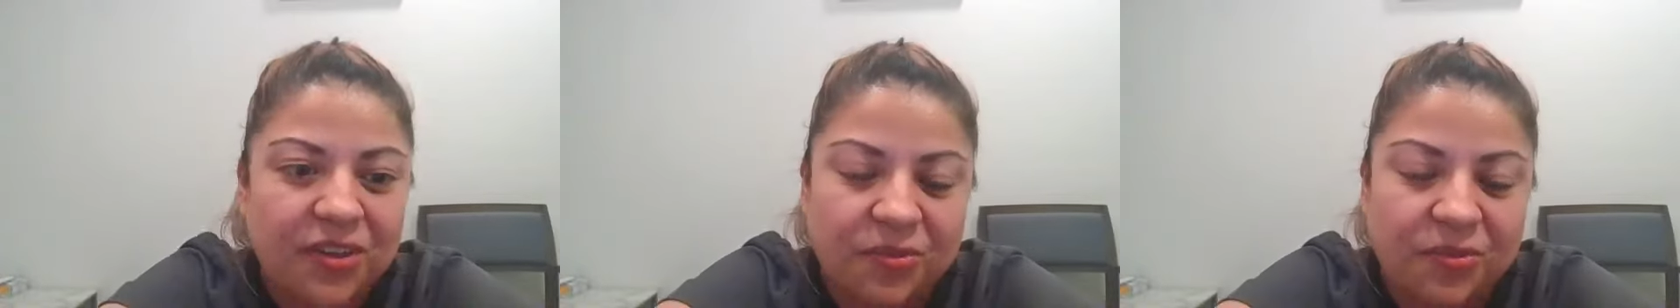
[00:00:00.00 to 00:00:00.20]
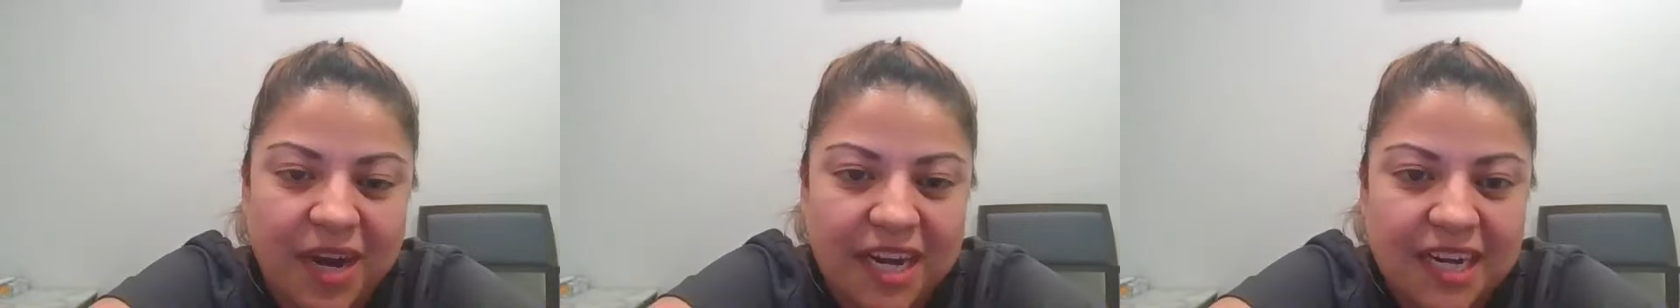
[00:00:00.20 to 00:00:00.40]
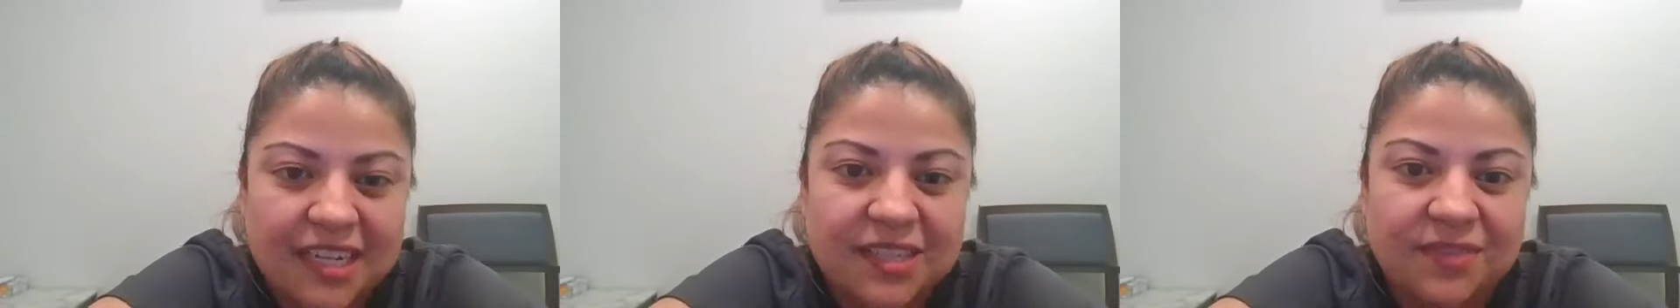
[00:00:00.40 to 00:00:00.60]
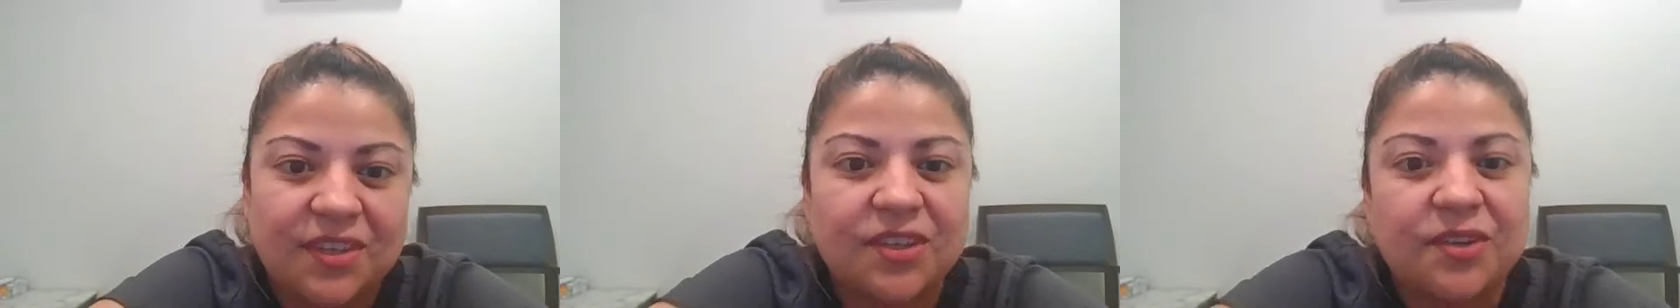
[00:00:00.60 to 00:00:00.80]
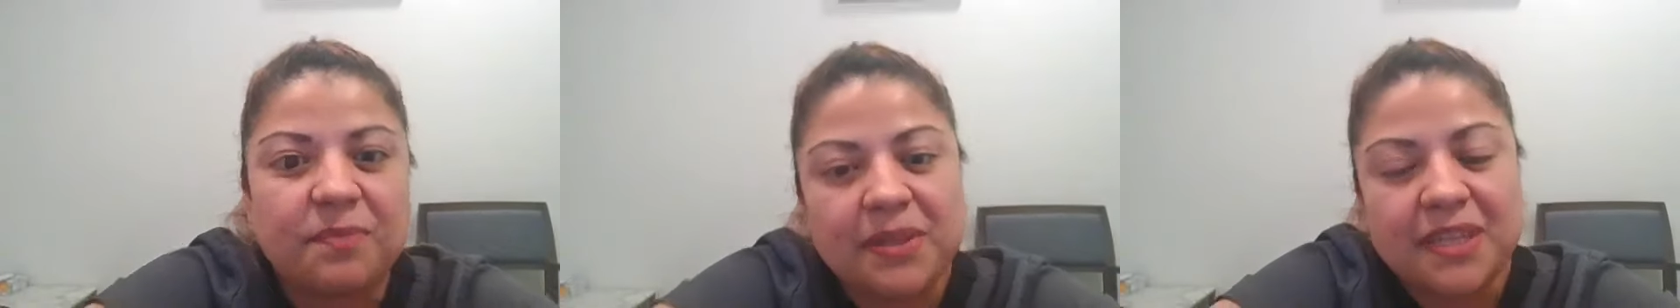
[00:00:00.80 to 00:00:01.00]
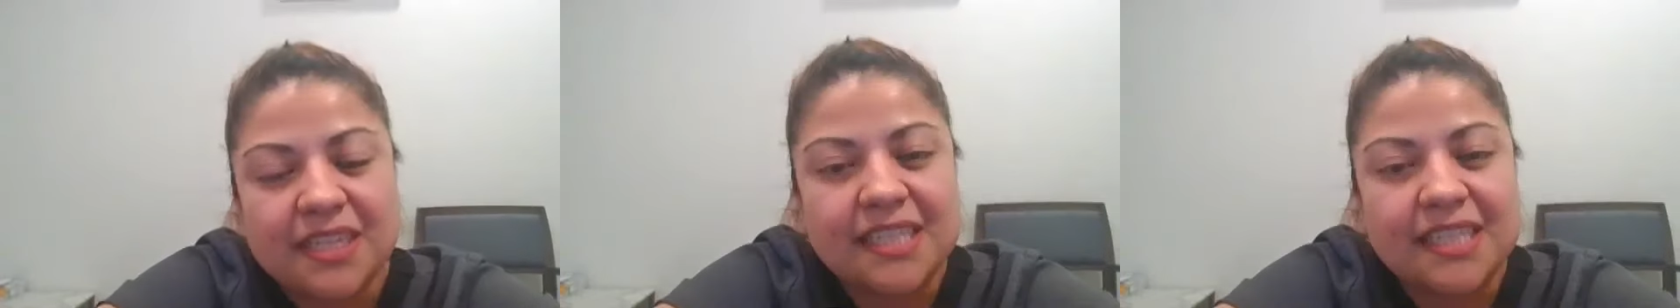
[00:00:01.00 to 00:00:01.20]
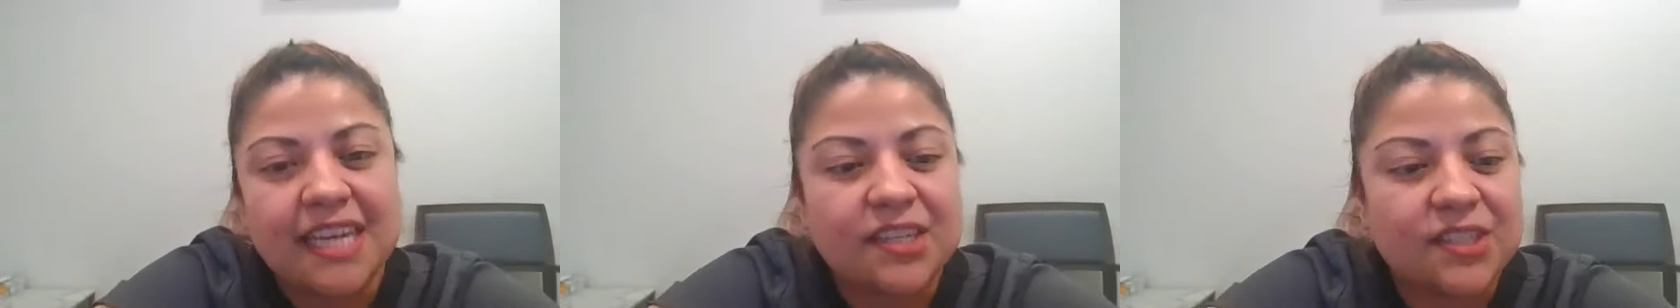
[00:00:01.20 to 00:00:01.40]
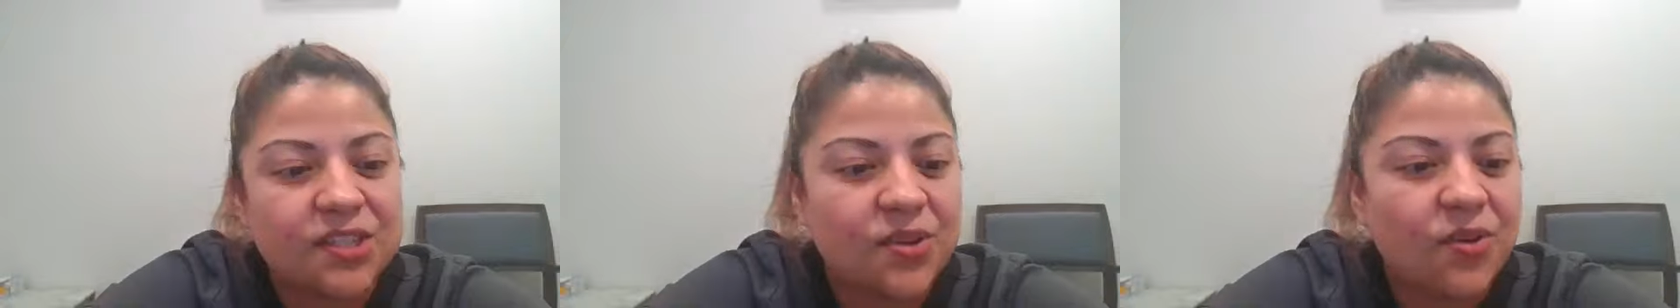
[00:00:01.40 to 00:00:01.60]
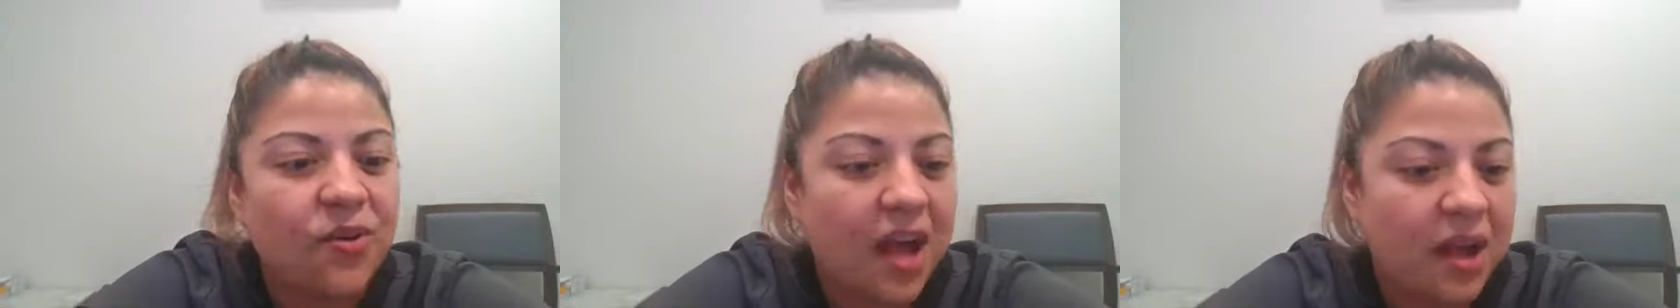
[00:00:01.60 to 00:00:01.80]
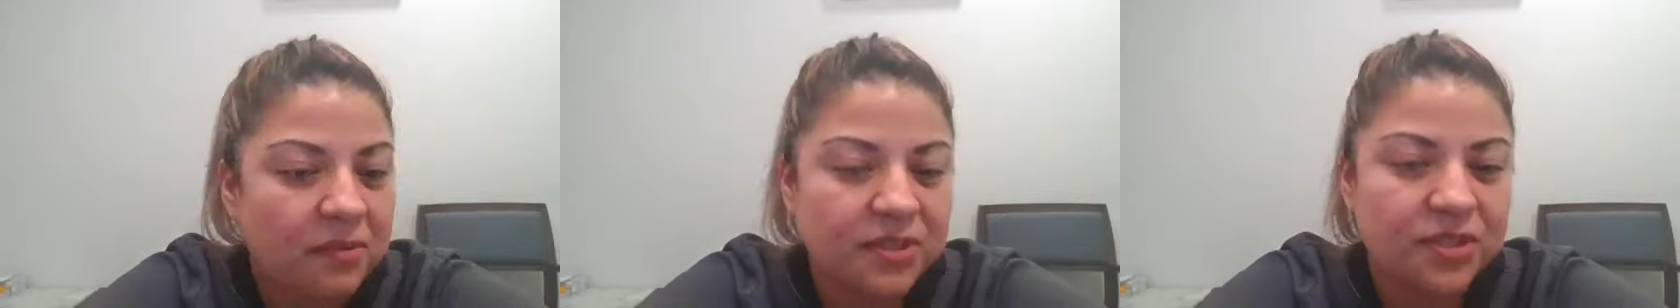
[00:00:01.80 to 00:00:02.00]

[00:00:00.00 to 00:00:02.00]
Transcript: Arthritis. If you could please let us know,